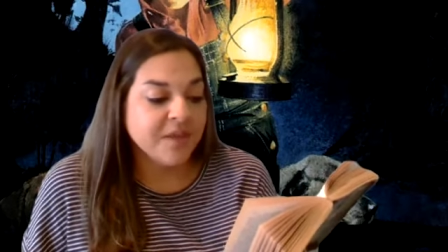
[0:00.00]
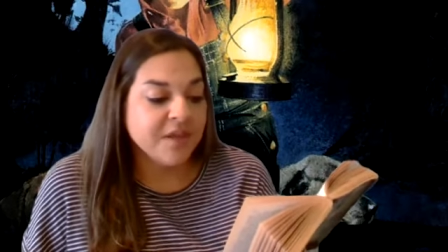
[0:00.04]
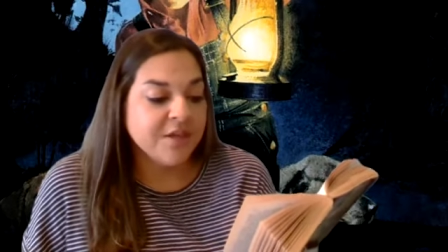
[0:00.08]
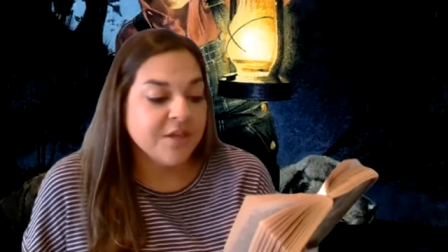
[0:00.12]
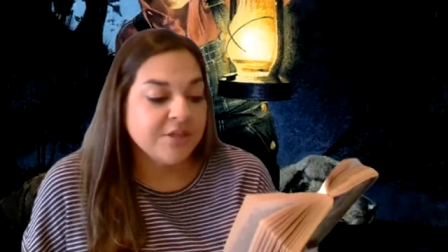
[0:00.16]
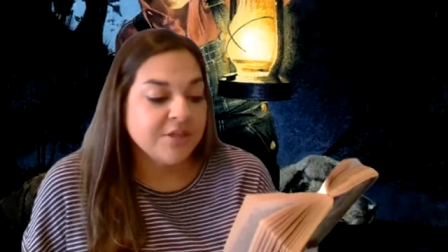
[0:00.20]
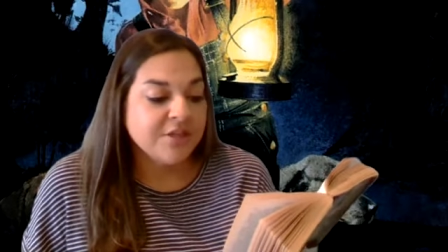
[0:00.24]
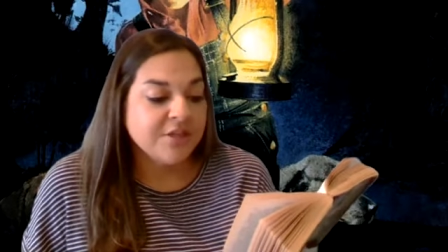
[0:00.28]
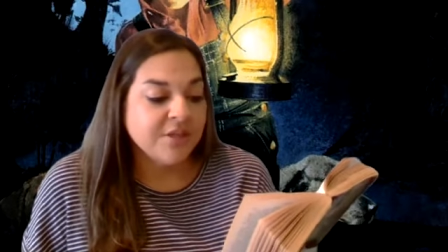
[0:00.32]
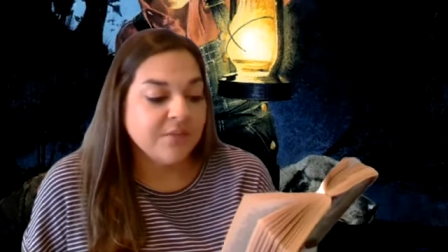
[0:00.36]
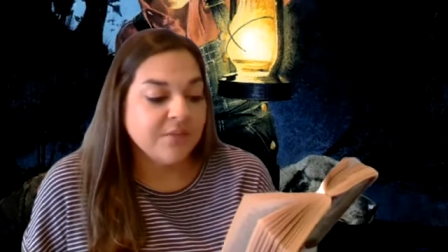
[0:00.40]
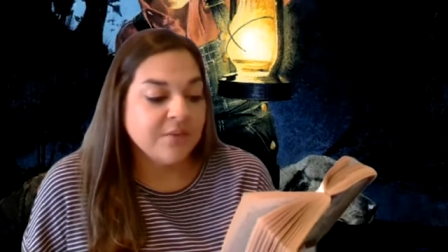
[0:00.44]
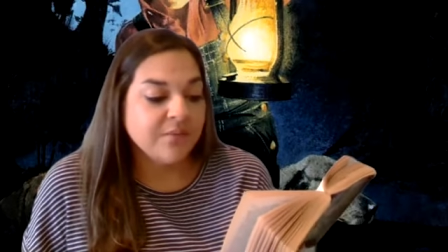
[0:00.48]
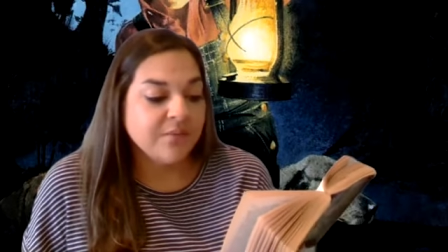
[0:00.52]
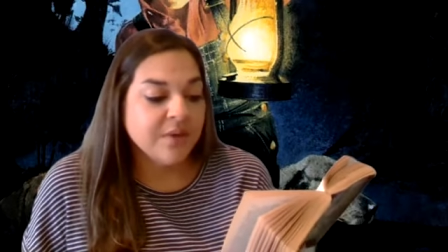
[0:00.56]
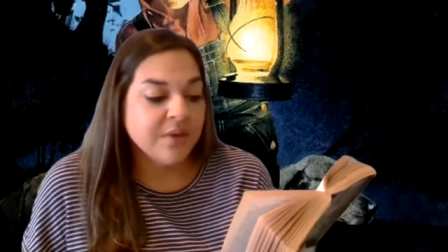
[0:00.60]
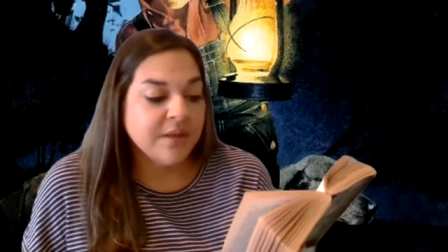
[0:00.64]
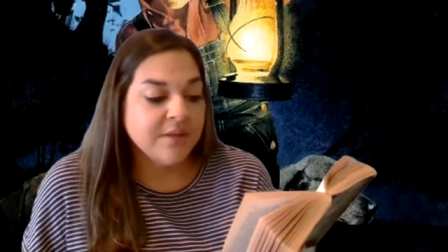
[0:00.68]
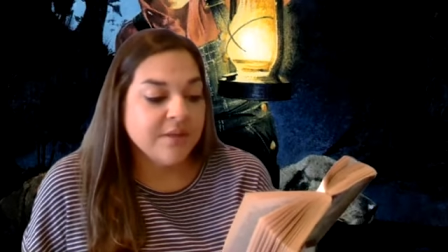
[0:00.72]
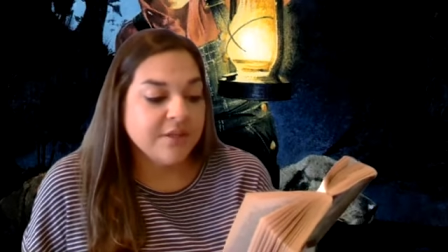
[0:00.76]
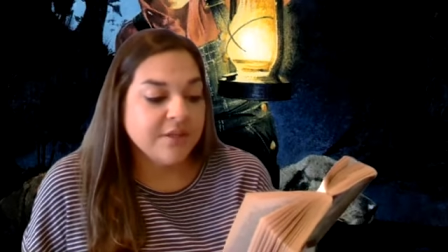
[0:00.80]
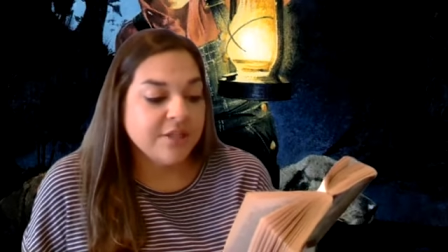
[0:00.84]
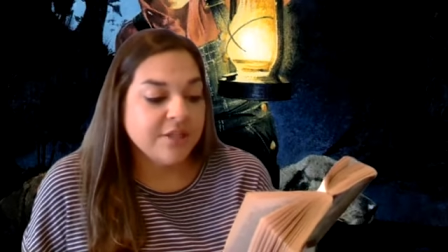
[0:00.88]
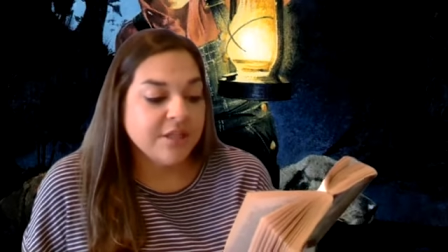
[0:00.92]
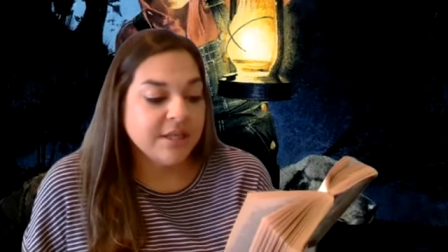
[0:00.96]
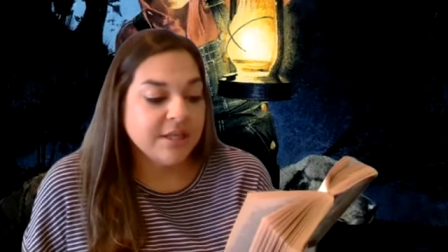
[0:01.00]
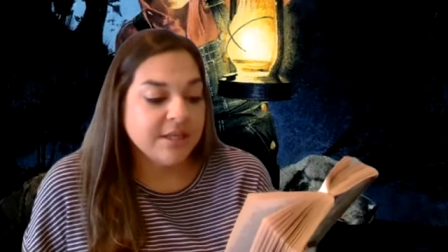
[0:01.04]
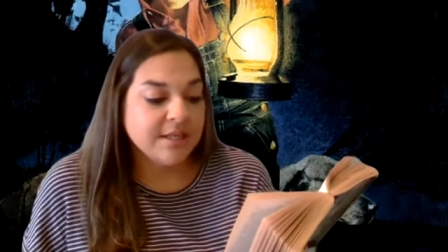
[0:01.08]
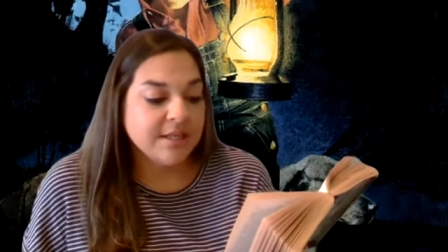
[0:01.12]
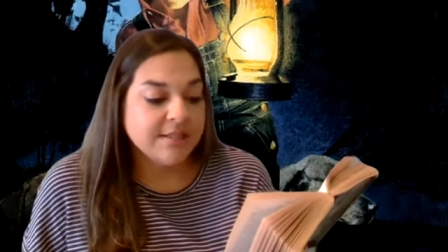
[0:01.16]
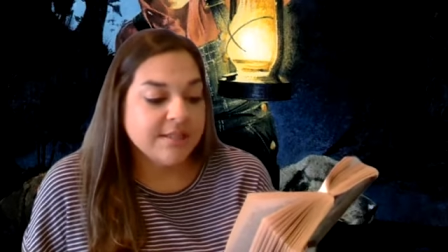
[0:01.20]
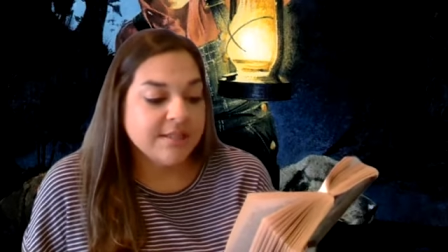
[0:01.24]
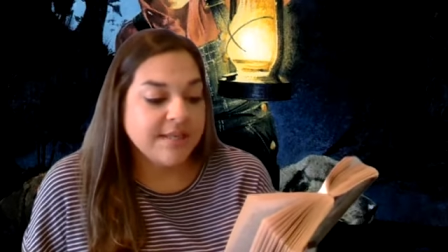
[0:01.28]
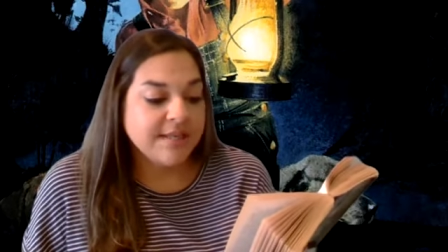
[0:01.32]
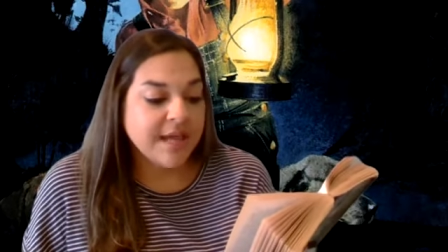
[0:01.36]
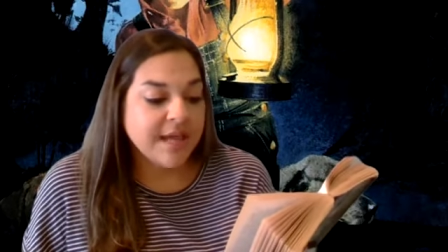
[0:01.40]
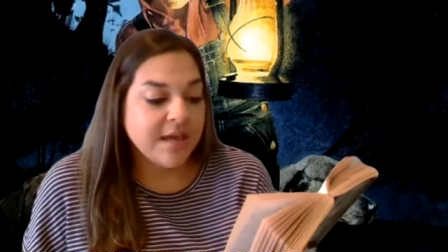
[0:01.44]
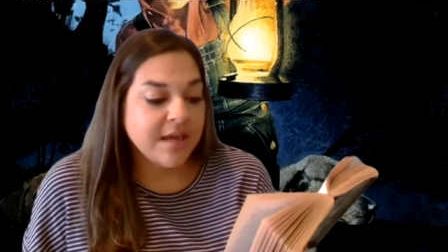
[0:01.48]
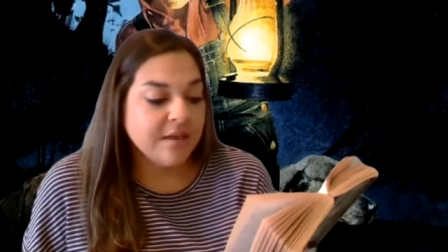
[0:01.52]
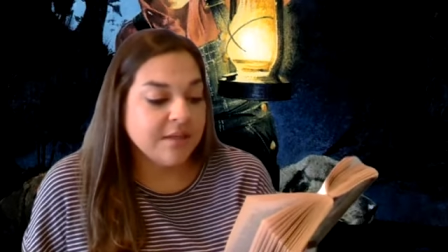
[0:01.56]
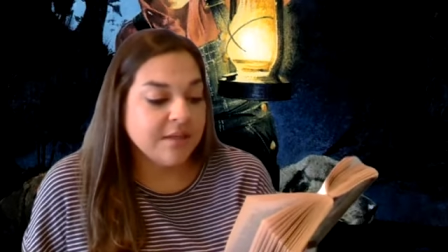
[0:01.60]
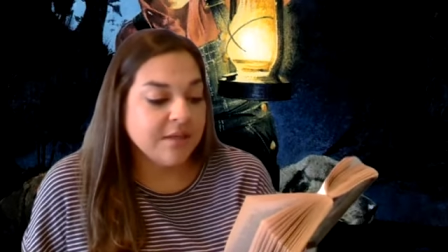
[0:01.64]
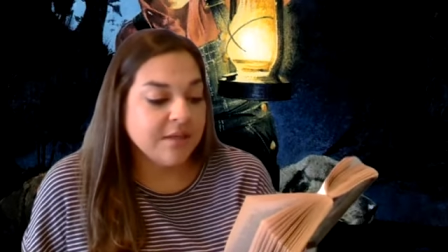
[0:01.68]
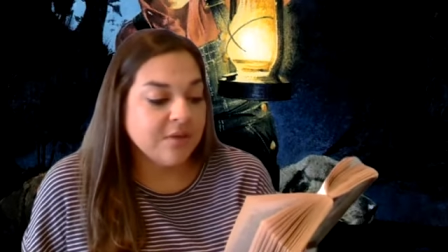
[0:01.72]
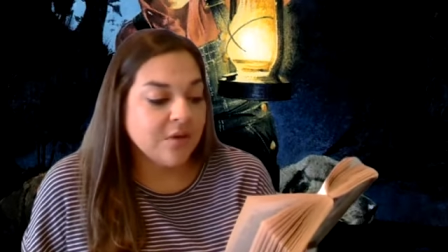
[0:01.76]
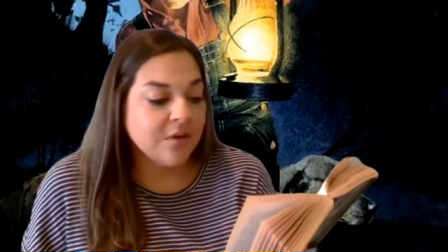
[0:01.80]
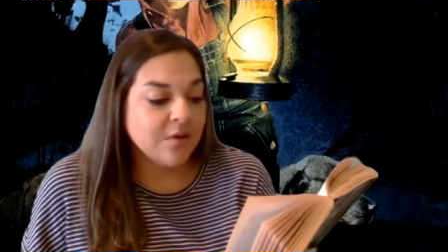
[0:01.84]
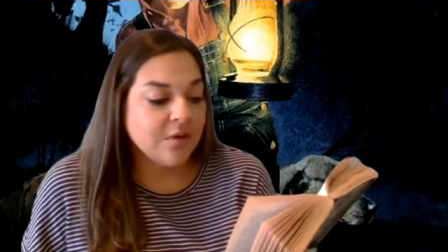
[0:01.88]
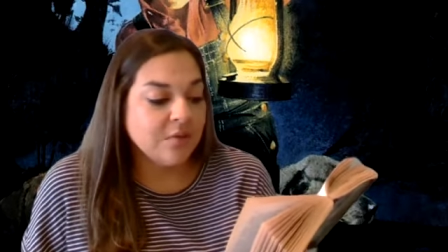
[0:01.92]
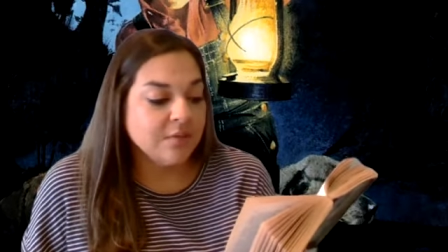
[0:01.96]
She would run the chickens down and
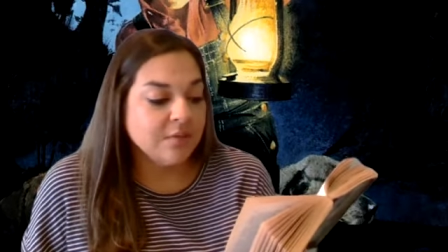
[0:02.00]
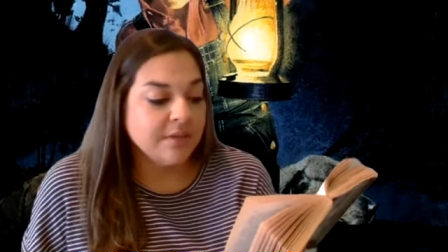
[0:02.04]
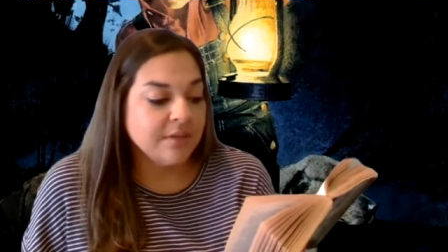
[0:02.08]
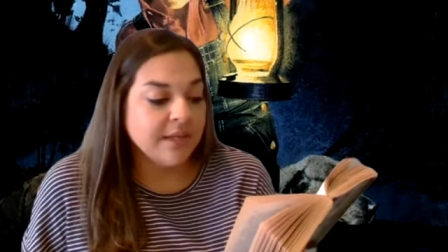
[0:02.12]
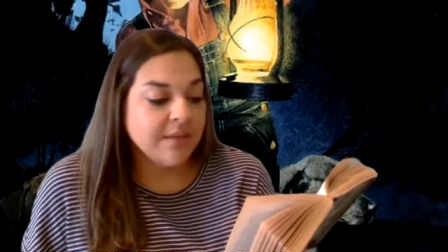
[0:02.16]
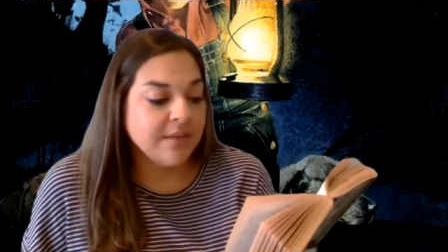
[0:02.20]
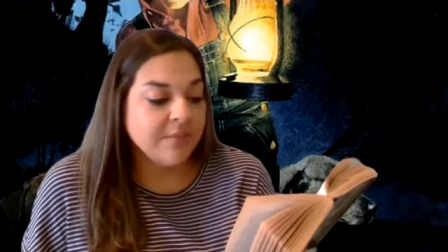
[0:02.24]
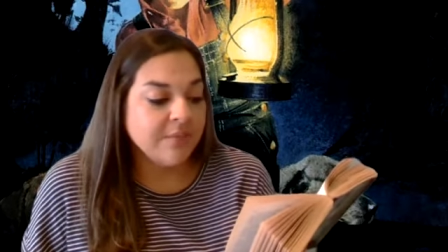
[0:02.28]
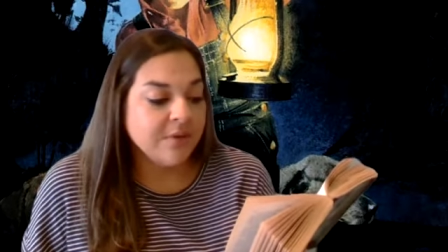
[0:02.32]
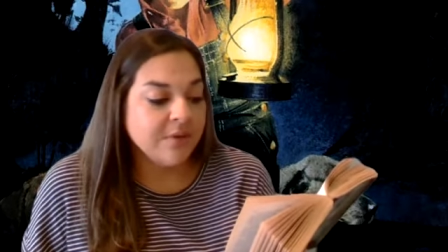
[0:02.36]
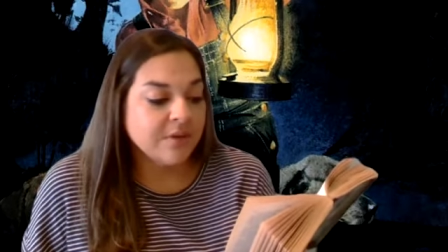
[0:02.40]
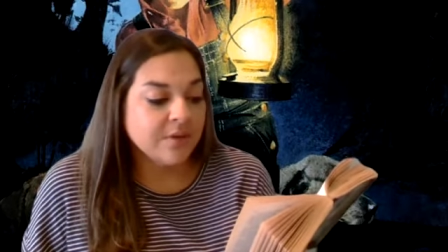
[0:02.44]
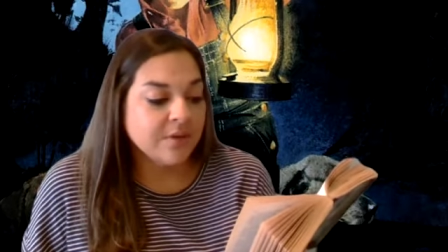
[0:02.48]
hold them with